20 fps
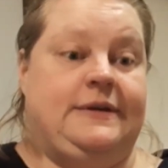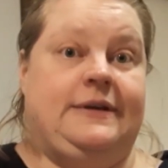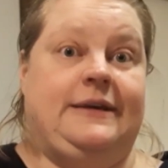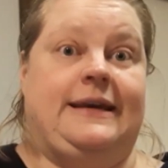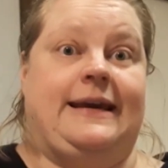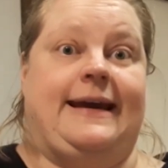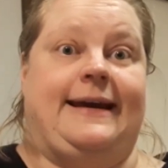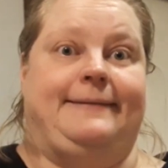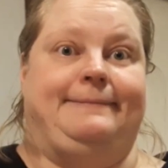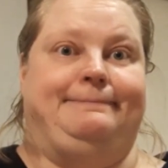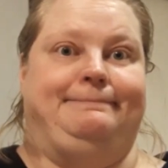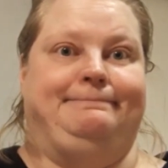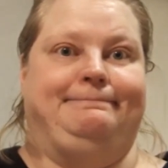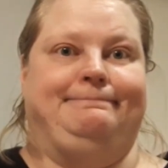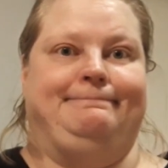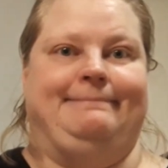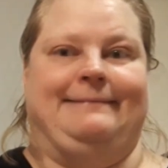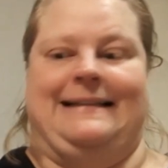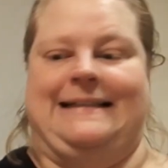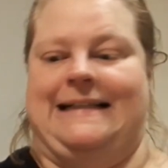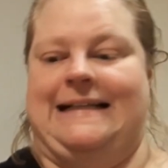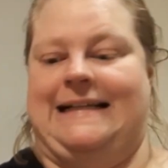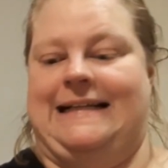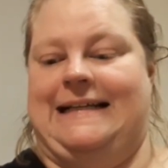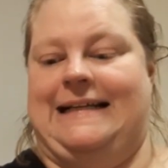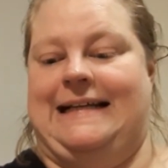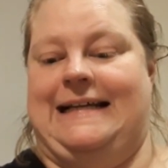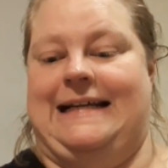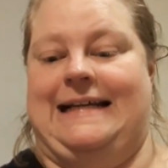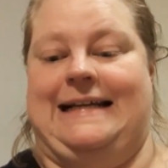Yeah.
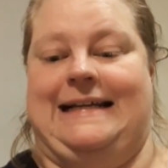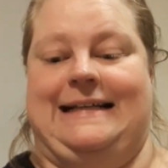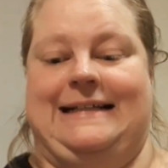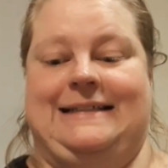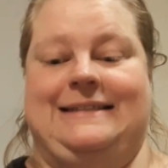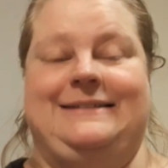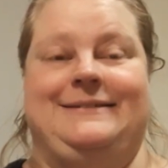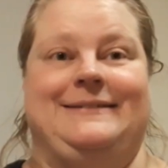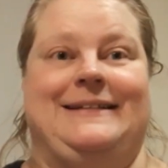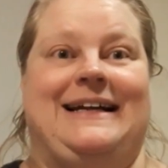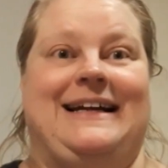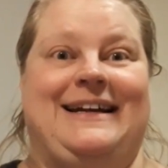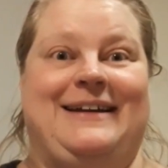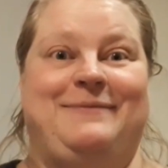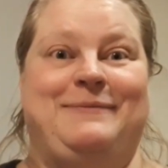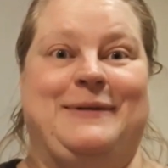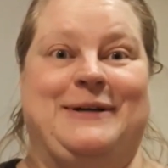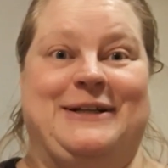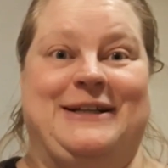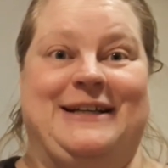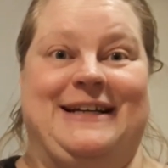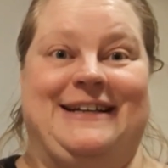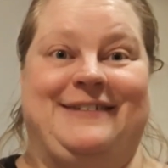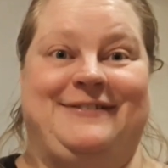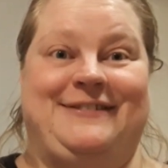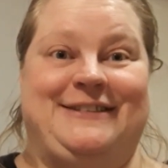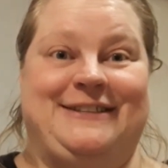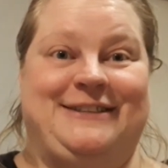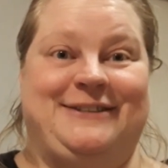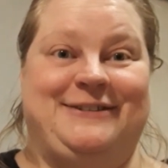I'm gonna
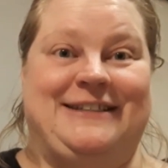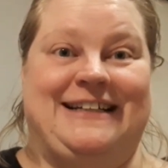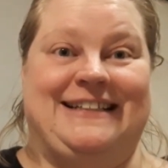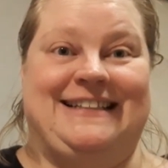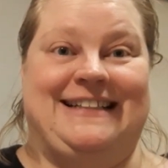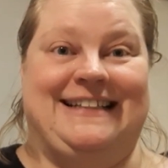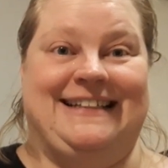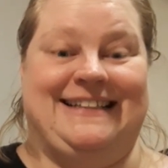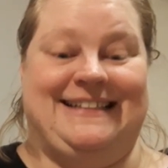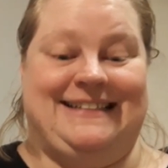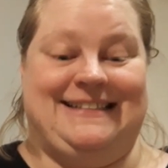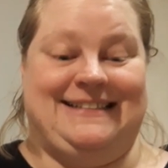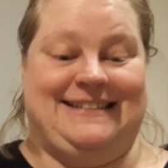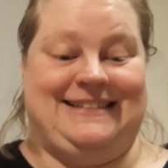have to do that like